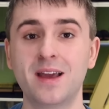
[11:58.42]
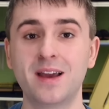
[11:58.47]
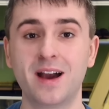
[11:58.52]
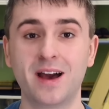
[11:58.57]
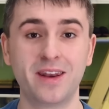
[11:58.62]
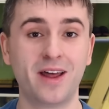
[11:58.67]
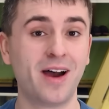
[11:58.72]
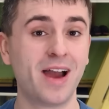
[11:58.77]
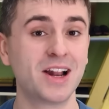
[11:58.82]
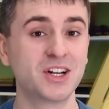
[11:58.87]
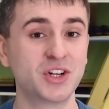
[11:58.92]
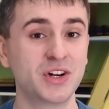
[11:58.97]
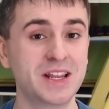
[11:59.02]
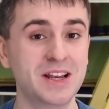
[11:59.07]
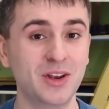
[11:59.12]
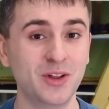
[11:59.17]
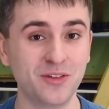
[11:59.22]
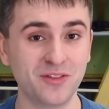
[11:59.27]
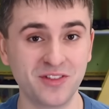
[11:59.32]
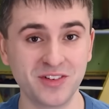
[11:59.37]
And I actually
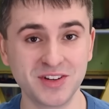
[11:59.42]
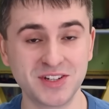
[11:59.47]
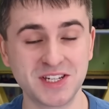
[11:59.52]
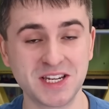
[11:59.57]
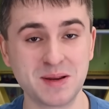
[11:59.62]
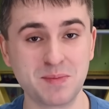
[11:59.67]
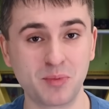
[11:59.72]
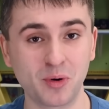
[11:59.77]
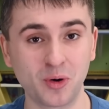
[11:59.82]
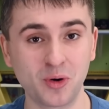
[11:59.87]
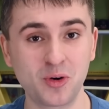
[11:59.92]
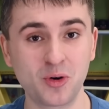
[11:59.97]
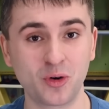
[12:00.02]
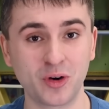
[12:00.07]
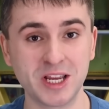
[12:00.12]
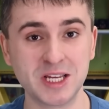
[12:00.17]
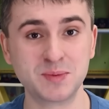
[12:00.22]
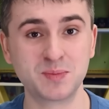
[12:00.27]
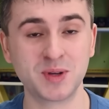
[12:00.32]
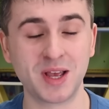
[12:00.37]
love Seabrook
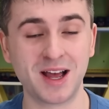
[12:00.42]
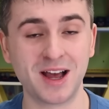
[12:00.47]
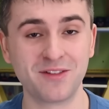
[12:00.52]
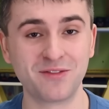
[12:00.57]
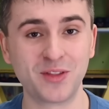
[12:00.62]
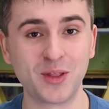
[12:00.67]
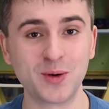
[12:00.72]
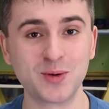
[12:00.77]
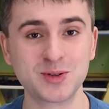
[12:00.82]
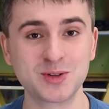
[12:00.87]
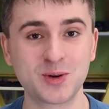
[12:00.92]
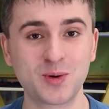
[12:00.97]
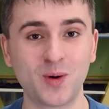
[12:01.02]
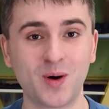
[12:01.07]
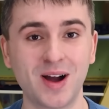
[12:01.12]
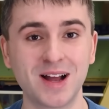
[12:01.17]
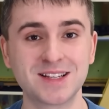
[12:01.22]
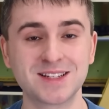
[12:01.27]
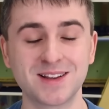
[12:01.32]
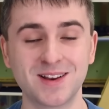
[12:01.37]
crisps, I have those
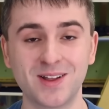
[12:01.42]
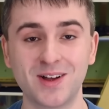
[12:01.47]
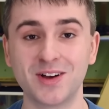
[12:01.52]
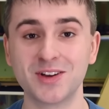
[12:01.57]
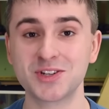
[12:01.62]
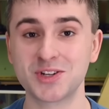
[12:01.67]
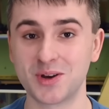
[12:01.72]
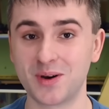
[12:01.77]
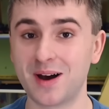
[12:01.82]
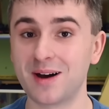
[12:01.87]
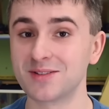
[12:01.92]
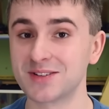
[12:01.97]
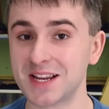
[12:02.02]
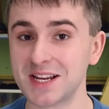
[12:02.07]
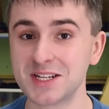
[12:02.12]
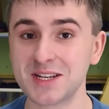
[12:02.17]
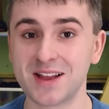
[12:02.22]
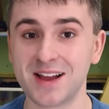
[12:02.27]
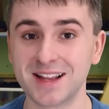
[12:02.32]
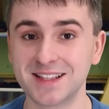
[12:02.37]
quite a lot, so I was
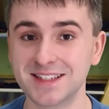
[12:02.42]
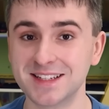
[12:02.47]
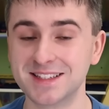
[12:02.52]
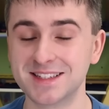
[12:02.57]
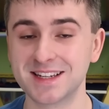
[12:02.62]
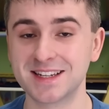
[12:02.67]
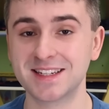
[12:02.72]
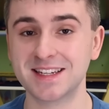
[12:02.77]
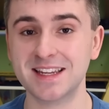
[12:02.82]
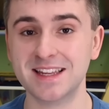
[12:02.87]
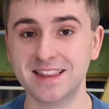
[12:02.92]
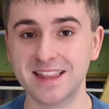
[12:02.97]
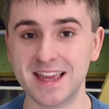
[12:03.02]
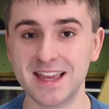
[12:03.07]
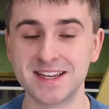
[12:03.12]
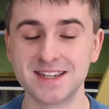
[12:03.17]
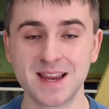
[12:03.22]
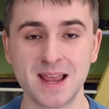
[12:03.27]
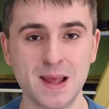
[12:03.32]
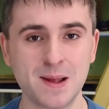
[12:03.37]
excited to see this.